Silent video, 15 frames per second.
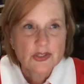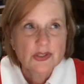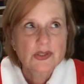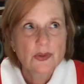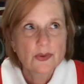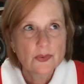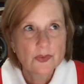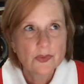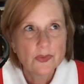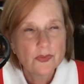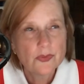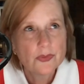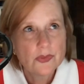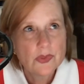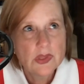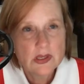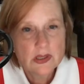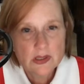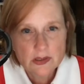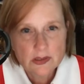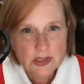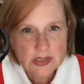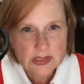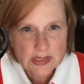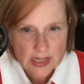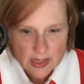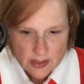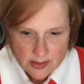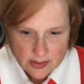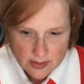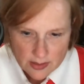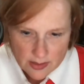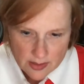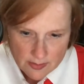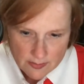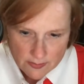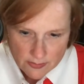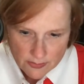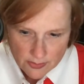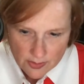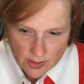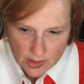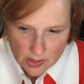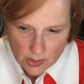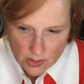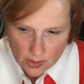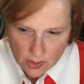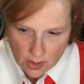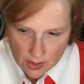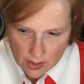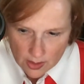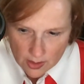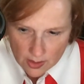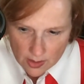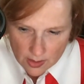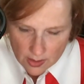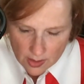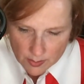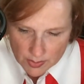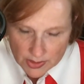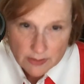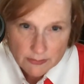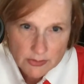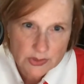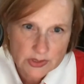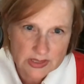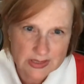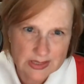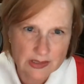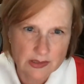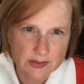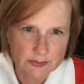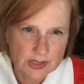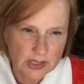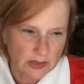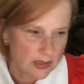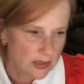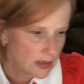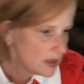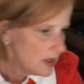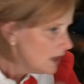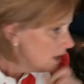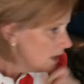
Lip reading: so the detective, I believe it was Detective Duncan,